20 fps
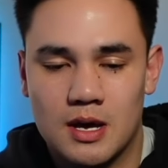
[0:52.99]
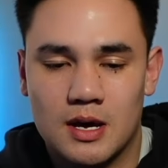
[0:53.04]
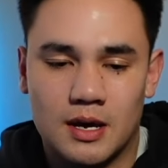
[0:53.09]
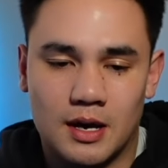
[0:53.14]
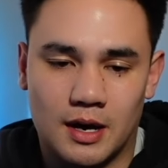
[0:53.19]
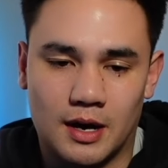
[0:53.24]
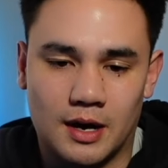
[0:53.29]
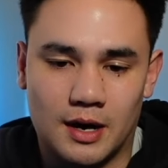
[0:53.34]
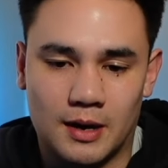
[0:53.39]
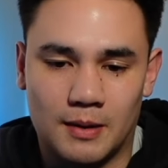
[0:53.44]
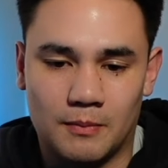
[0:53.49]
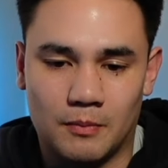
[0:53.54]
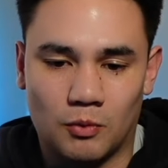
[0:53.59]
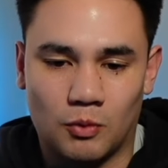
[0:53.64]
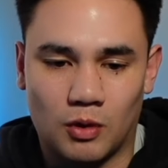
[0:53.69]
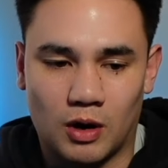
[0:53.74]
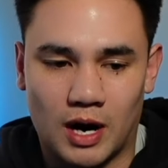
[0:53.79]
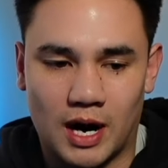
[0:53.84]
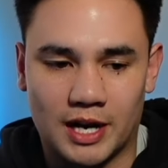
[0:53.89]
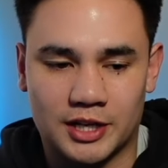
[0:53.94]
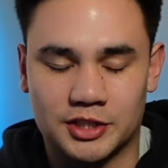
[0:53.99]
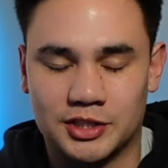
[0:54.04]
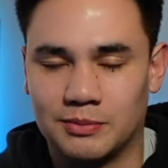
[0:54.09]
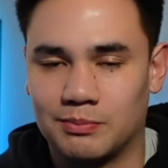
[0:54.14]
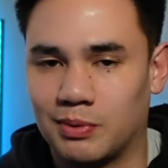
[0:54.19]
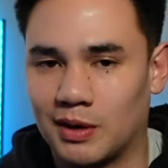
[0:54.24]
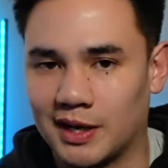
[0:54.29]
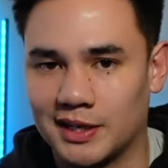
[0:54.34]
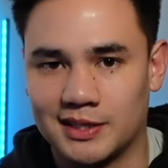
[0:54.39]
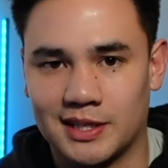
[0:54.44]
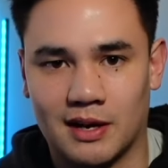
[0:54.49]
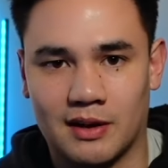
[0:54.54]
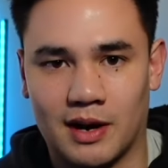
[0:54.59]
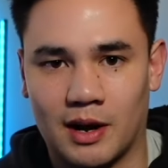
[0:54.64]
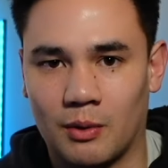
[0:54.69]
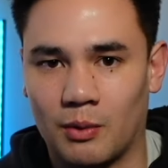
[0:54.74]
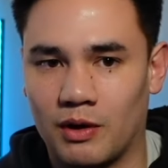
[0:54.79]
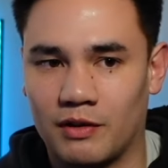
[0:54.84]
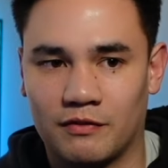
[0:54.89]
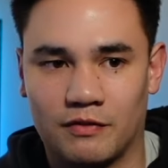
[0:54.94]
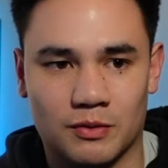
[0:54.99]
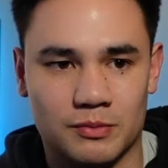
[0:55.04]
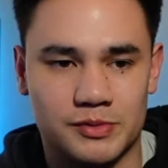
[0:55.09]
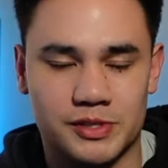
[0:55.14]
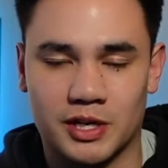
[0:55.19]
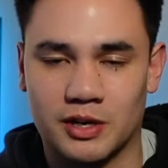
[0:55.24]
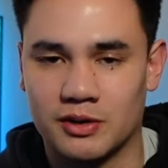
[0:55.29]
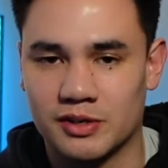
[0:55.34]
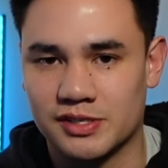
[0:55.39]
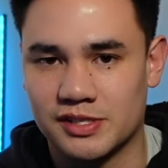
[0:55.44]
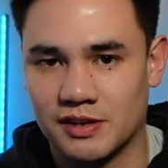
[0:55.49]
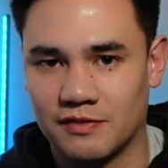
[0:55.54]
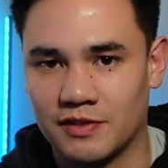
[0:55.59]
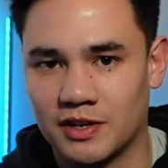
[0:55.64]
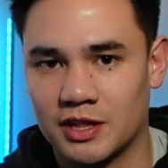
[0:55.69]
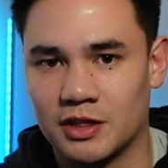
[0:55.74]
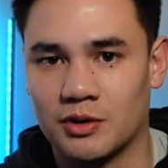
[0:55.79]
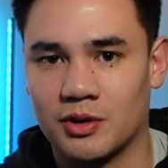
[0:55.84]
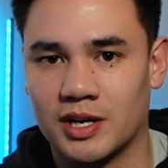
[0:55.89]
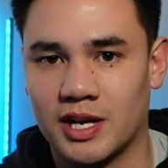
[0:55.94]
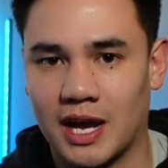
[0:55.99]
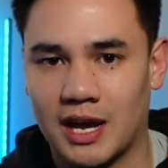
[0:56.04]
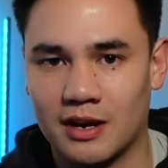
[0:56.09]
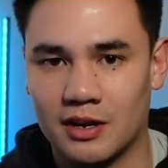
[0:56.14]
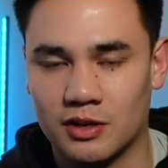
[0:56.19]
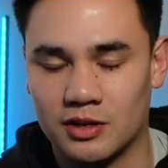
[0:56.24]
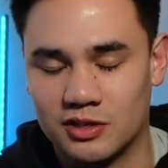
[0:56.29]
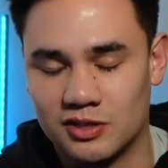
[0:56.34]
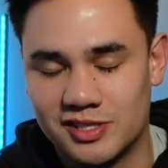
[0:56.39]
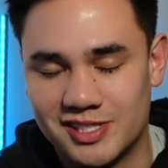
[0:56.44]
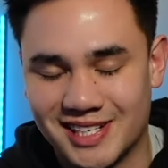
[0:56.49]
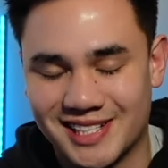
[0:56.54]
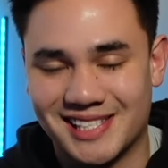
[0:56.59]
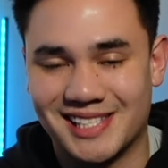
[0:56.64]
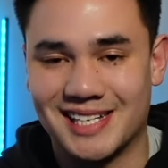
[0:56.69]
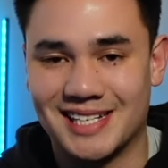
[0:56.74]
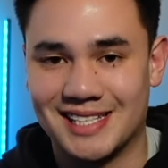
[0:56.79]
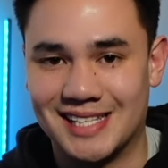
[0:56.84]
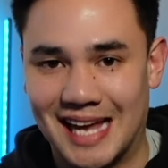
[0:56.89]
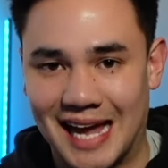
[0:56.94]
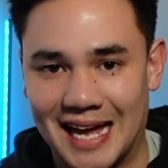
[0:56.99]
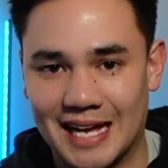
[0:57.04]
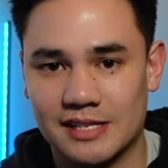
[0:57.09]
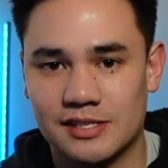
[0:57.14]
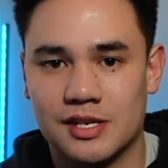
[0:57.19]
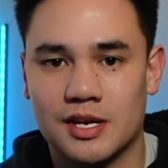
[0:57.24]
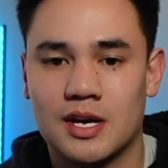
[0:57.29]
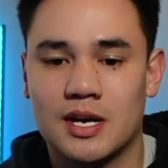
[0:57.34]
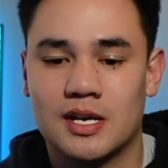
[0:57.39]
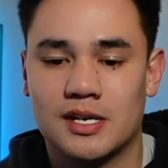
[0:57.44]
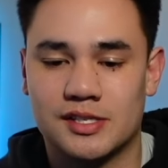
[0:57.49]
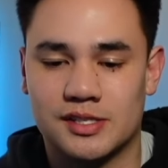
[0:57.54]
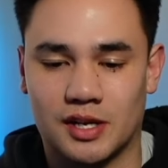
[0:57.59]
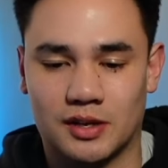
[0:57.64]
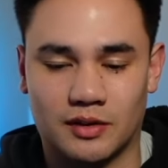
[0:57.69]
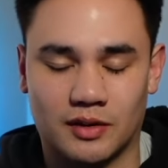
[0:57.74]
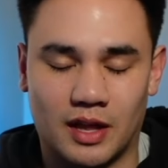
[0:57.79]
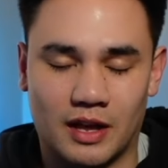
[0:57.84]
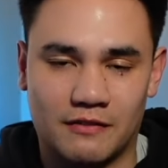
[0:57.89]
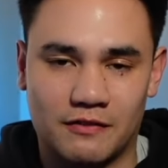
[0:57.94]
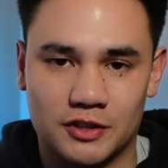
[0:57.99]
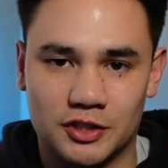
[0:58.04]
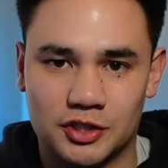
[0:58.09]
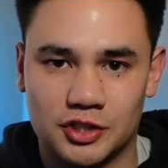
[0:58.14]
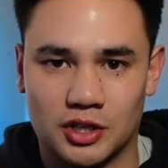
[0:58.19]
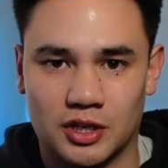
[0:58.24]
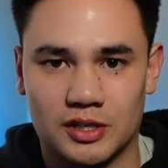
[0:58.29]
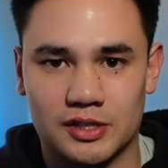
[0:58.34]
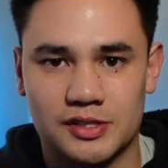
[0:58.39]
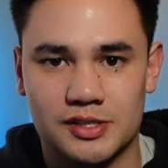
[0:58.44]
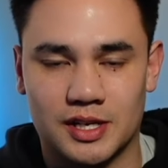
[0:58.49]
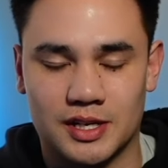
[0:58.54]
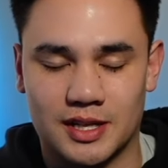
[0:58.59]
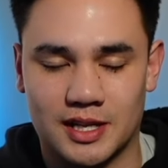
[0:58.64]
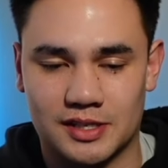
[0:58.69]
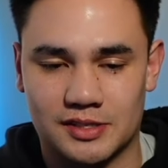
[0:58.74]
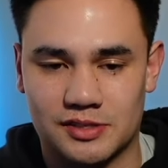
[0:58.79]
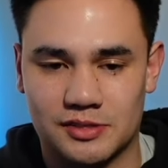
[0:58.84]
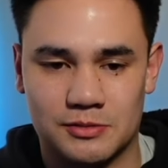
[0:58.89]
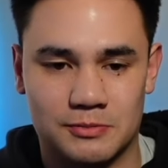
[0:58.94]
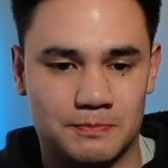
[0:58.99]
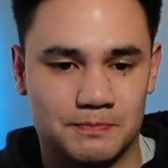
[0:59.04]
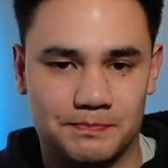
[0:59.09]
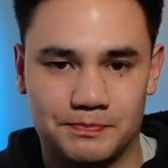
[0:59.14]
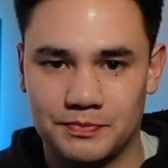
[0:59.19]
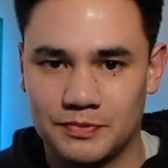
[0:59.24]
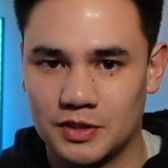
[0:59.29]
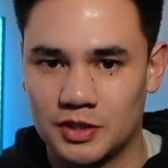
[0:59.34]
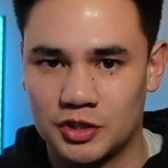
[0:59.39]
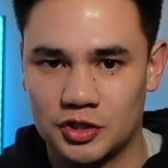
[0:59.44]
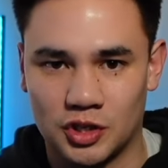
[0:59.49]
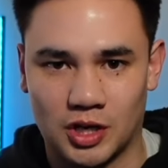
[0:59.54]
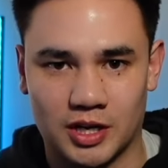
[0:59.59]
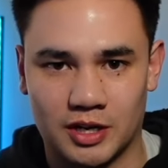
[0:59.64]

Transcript: um, where I actually break down how I went from zero to 73K in under 60 days selling life insurance. And that's straight